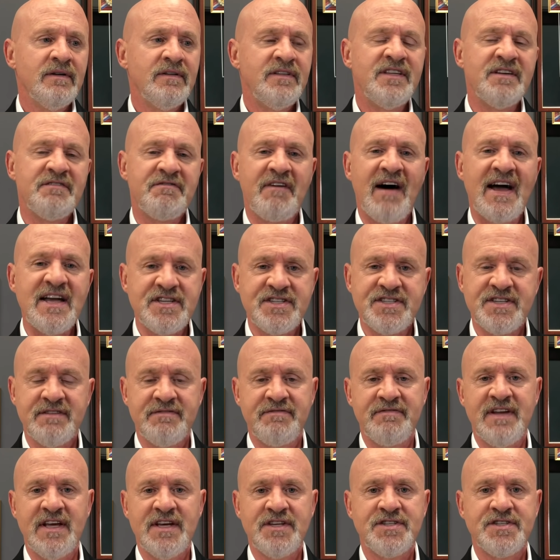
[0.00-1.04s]

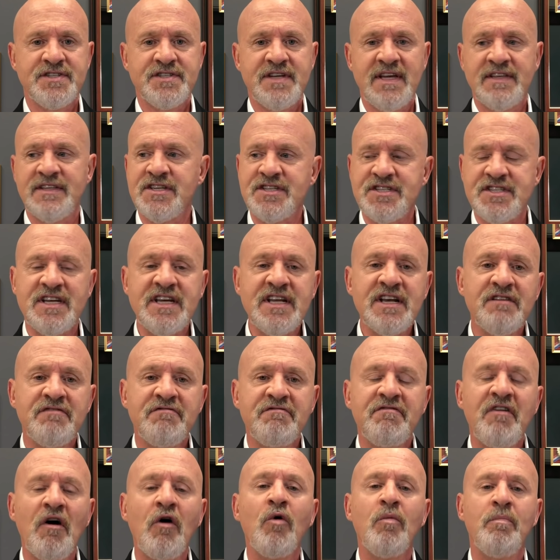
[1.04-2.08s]
divisiveness and the
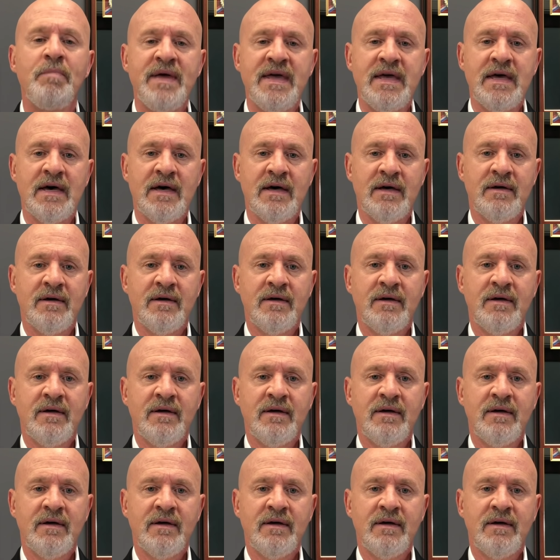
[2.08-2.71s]
xenophobia